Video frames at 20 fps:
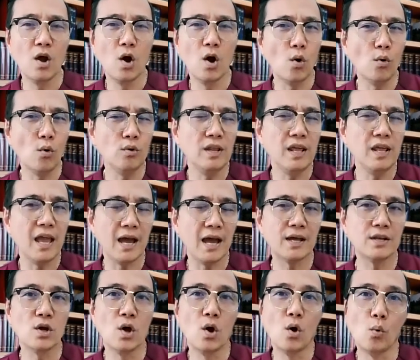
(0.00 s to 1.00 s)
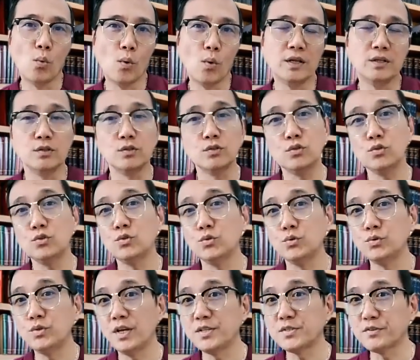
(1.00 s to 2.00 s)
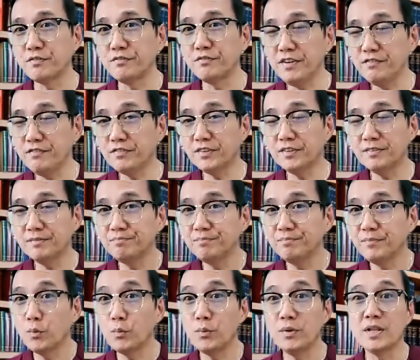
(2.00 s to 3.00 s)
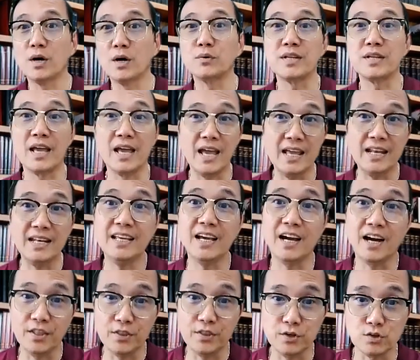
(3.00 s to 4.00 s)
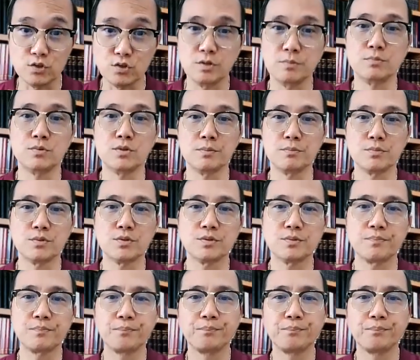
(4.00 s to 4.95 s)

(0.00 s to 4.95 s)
only had one to two days of fever without any other symptoms.